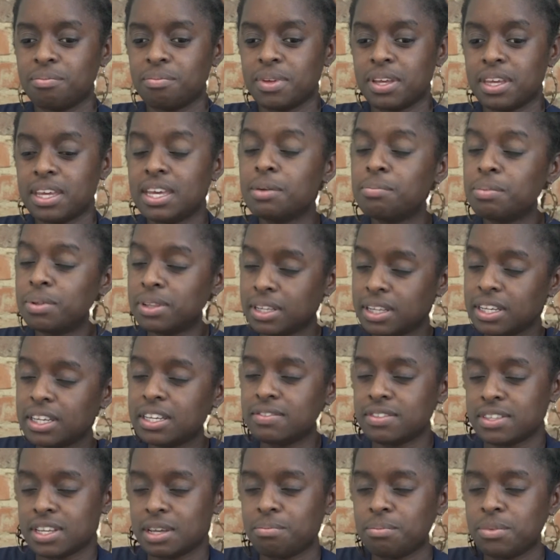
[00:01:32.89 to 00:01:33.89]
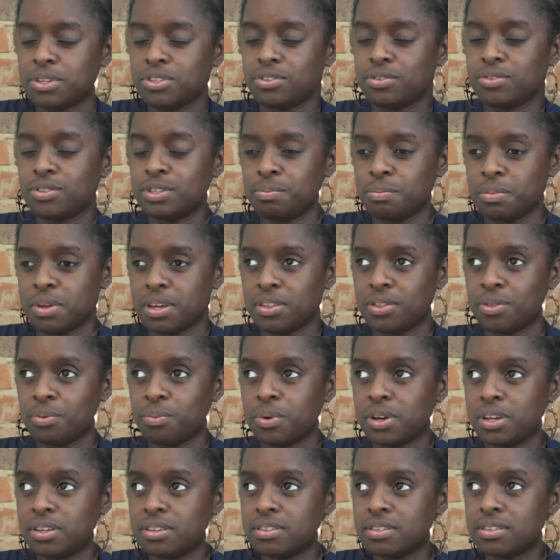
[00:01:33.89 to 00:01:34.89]
he believes that Mr. Smith
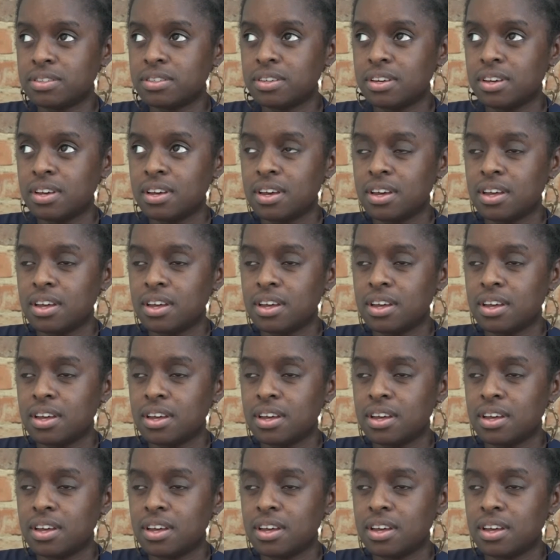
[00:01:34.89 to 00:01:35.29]
was